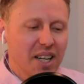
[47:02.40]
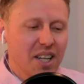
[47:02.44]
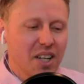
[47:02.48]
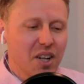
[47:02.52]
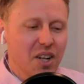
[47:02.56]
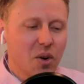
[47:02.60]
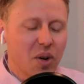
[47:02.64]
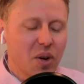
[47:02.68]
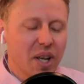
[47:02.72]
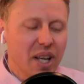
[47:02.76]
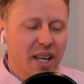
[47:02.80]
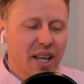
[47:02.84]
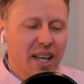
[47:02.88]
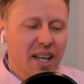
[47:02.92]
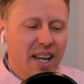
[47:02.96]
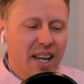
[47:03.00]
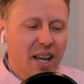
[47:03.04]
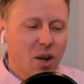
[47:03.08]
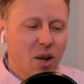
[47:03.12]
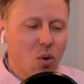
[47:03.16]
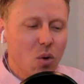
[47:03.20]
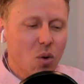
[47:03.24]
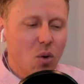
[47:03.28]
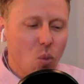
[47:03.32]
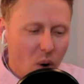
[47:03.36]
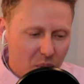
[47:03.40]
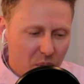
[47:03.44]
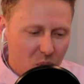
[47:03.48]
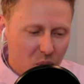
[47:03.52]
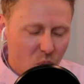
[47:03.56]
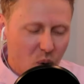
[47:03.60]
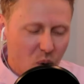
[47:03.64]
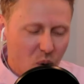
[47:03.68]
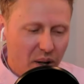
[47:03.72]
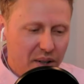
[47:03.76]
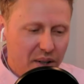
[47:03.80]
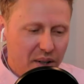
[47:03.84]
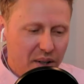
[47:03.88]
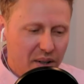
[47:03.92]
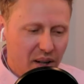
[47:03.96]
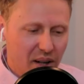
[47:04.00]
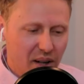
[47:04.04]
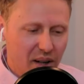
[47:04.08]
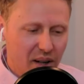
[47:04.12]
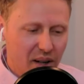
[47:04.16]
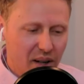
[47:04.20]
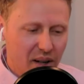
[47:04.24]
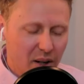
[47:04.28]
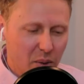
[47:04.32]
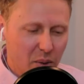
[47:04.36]
You know, and what one
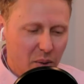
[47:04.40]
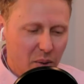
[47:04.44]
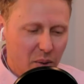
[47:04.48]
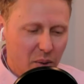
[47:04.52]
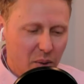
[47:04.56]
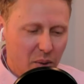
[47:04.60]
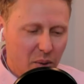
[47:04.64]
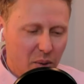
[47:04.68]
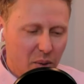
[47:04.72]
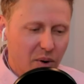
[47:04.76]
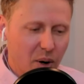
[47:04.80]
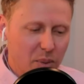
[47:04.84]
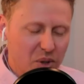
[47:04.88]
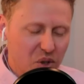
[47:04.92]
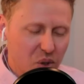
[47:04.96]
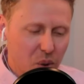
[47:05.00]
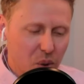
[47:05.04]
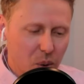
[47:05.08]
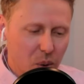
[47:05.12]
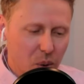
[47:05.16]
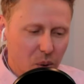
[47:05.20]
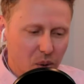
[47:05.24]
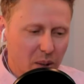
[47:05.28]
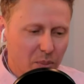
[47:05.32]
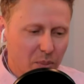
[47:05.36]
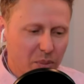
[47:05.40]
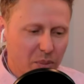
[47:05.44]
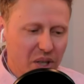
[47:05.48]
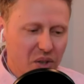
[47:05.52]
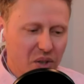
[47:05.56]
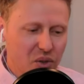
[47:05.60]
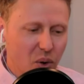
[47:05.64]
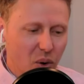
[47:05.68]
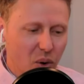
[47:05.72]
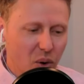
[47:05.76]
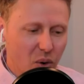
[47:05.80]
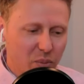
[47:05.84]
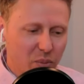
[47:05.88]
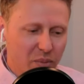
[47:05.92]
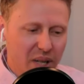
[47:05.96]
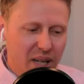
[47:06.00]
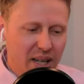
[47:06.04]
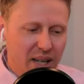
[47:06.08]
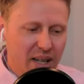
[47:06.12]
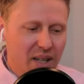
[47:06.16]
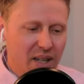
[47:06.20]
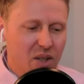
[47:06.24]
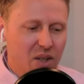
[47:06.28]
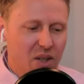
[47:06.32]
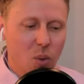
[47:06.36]
um, pharmaceutical company told
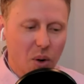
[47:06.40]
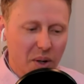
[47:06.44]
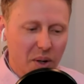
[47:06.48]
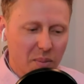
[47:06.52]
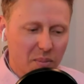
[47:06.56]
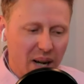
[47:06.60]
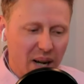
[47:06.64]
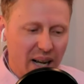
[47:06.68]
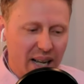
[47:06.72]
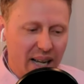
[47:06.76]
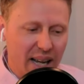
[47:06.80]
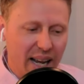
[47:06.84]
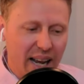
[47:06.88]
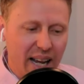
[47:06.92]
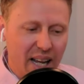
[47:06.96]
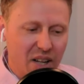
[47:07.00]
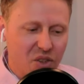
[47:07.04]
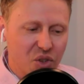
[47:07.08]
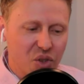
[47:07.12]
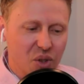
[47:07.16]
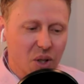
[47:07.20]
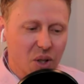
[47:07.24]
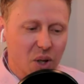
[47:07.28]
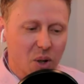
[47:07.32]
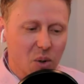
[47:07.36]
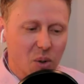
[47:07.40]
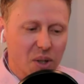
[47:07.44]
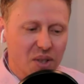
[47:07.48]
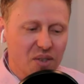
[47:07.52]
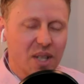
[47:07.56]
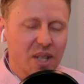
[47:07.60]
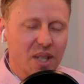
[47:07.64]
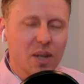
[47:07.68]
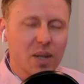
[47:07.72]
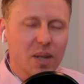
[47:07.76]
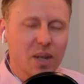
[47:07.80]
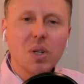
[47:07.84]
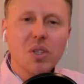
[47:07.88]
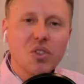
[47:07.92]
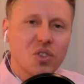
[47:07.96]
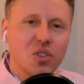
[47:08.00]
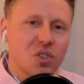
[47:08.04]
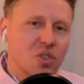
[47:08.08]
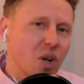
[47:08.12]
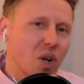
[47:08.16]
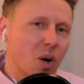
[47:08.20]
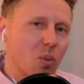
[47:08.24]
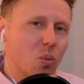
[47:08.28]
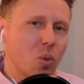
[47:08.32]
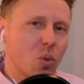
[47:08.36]
me, quoting Maya Angelou, is that when
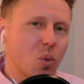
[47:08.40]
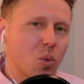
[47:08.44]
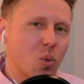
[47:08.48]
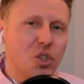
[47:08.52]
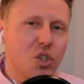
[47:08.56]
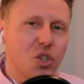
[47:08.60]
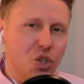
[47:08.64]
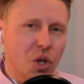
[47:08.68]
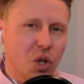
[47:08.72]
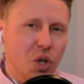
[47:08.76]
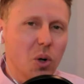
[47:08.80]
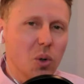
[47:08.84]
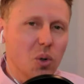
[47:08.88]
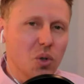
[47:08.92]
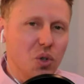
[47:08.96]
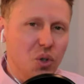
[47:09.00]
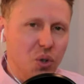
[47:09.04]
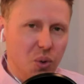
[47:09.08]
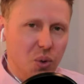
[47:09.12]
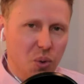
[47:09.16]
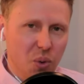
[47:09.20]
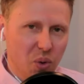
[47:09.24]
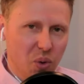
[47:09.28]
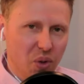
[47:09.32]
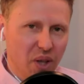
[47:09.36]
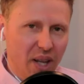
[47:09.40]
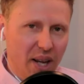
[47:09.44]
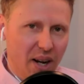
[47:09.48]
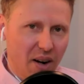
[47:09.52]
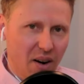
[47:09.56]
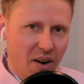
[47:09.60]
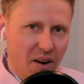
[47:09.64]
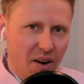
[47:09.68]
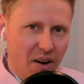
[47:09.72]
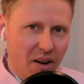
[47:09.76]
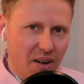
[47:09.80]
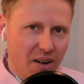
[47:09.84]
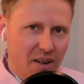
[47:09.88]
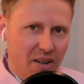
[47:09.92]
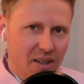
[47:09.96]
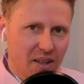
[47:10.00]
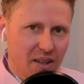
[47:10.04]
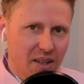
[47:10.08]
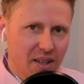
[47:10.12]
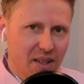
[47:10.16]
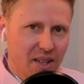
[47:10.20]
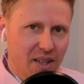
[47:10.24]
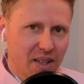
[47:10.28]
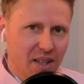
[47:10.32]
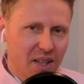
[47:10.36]
someone shows you who they are,
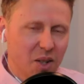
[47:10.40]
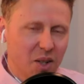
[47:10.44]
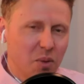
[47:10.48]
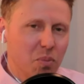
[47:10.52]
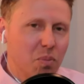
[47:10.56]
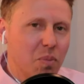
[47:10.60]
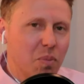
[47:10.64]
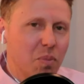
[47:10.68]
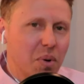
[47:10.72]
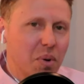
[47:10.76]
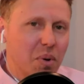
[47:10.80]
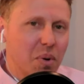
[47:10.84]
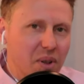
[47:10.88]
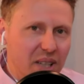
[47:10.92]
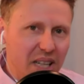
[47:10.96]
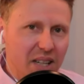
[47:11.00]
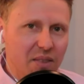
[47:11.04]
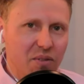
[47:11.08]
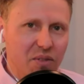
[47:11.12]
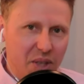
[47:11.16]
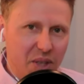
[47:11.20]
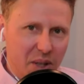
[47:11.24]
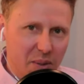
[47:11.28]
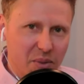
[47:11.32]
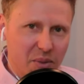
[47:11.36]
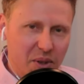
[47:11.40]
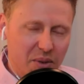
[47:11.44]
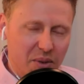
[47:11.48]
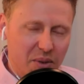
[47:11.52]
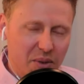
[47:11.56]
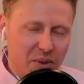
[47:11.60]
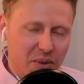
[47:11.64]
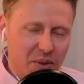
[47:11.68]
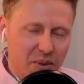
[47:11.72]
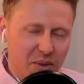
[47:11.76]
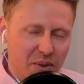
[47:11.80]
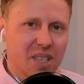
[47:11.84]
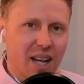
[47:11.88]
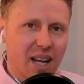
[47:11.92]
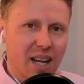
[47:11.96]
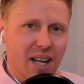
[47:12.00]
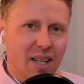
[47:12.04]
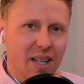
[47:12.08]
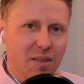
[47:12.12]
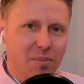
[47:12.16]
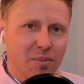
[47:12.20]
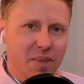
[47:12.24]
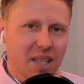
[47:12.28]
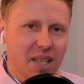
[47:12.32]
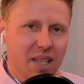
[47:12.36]
believe them the first
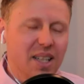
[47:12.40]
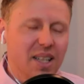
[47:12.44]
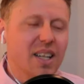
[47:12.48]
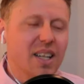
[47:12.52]
time.